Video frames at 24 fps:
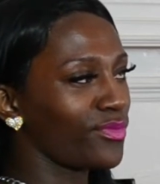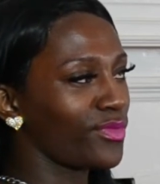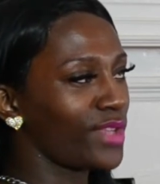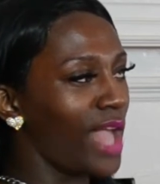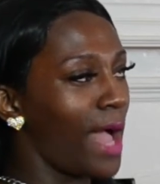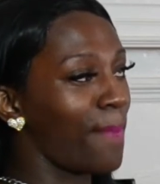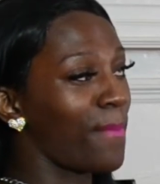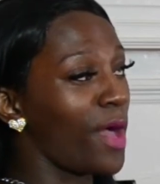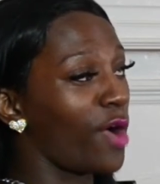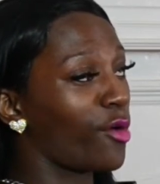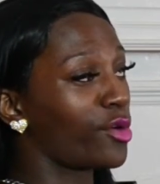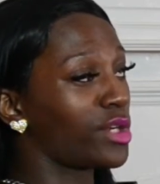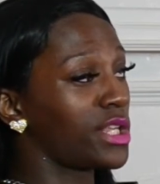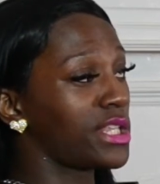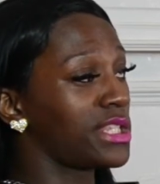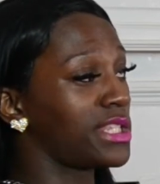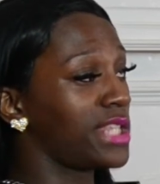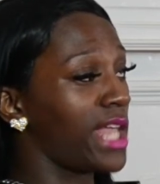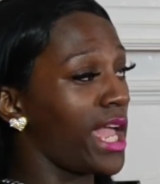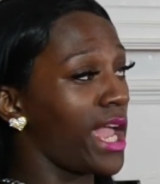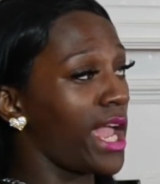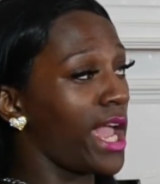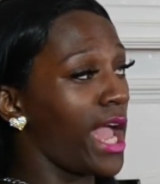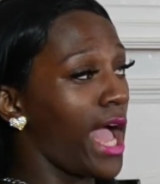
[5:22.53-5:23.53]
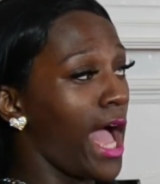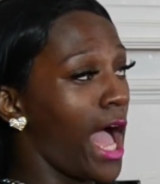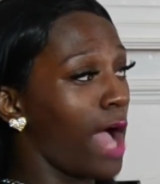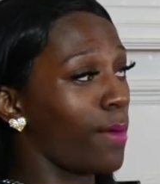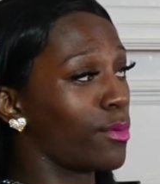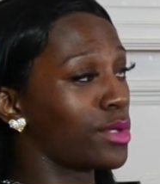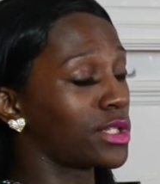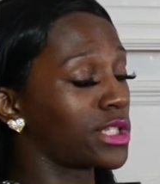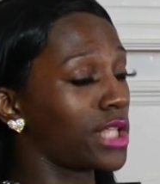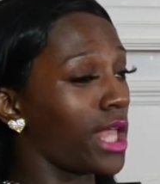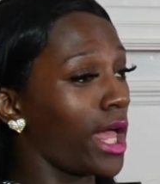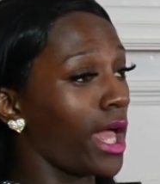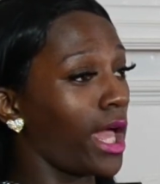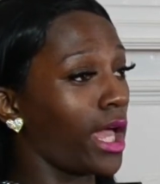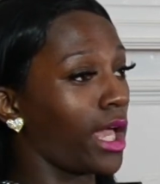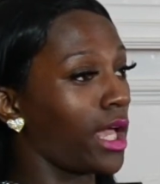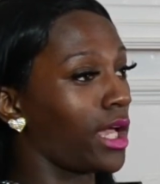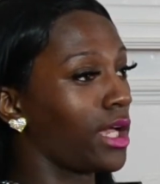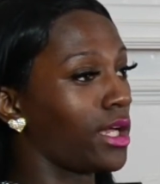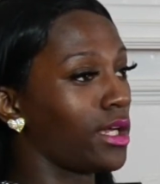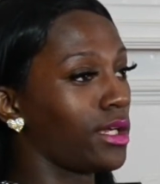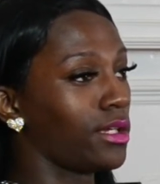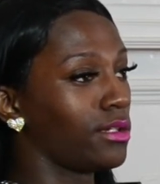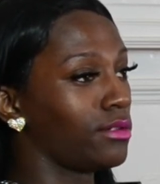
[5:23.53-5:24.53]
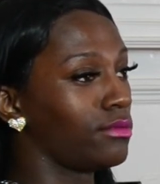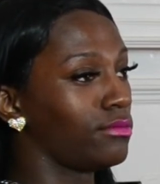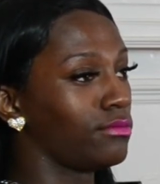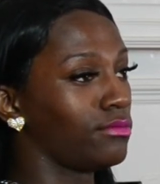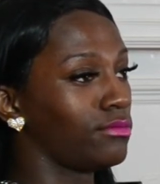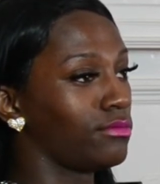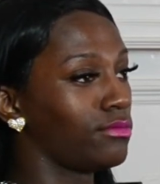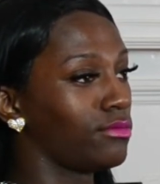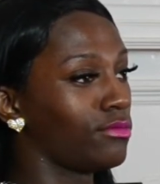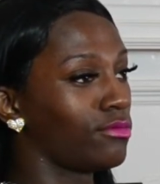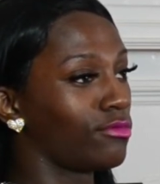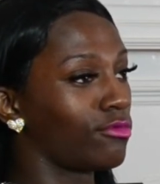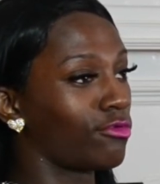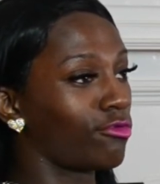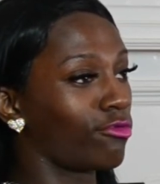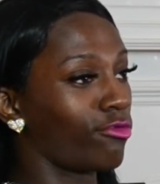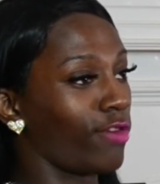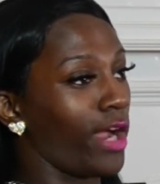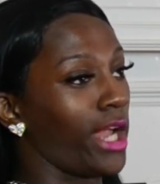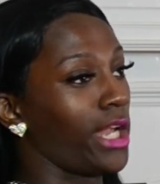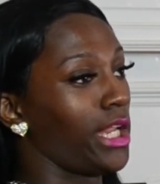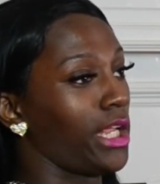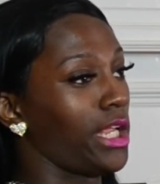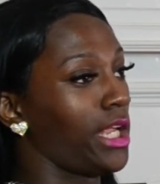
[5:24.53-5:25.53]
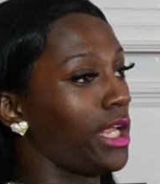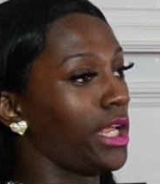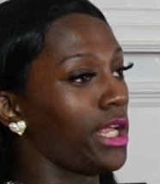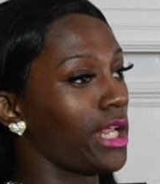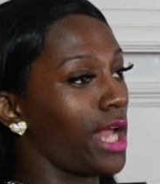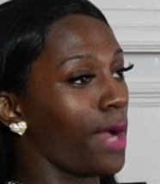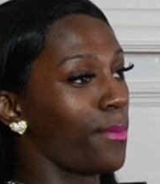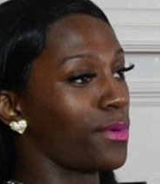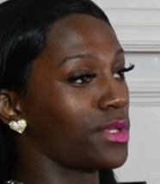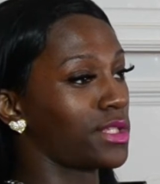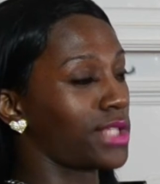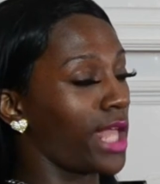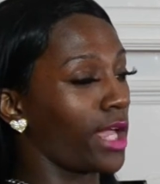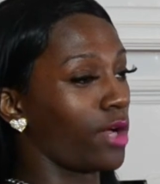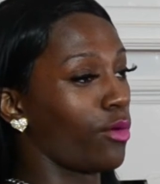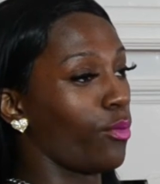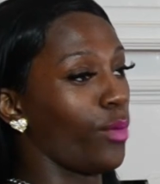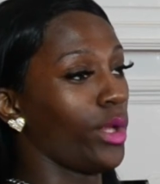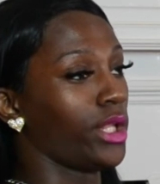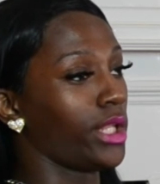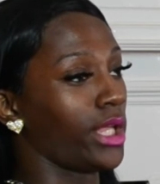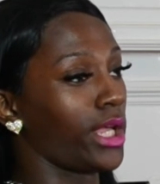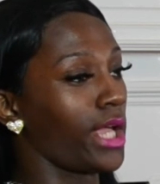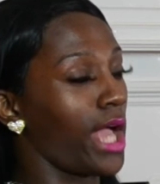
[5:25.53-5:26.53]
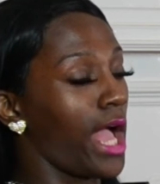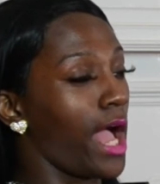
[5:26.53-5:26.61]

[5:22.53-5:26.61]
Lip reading: I'm not going to say I was like ready, I was like willing.